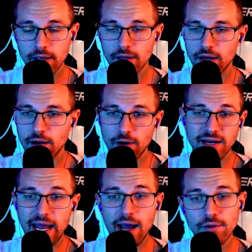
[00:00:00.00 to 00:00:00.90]
Right
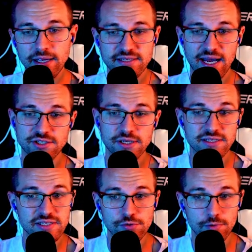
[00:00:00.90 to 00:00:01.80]
now, he is actually a
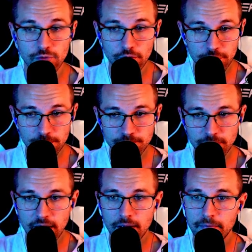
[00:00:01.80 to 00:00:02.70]
decent reroll build.
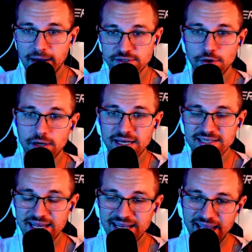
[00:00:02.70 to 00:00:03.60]
Malzahar is
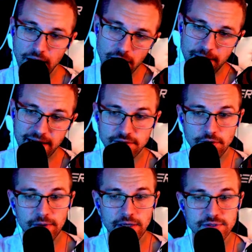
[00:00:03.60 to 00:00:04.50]
a carry but has a little
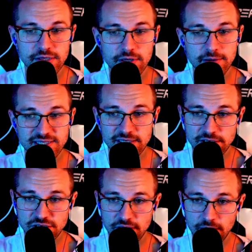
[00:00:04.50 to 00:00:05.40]
bit of utility because he
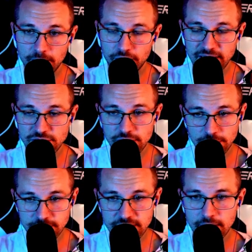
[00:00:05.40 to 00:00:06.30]
does break
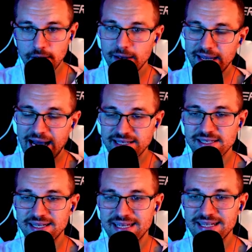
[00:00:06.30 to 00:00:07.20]
shields.
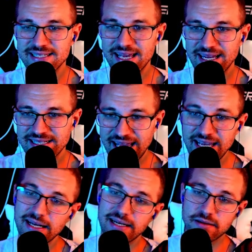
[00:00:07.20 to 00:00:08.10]
Kassadin is a
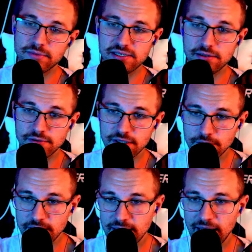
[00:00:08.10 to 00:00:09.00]
tank and has some decent
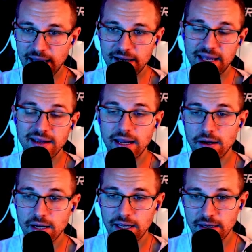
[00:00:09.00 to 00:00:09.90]
utility and can
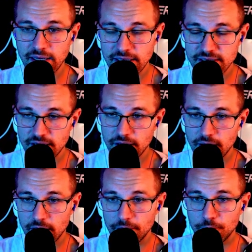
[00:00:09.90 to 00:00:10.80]
carry in his
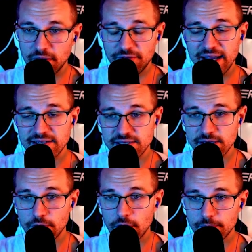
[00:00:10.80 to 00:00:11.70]
if he has his
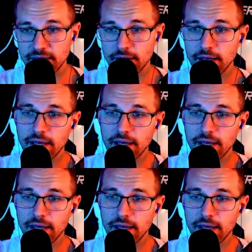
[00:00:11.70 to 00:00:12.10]
hero augment.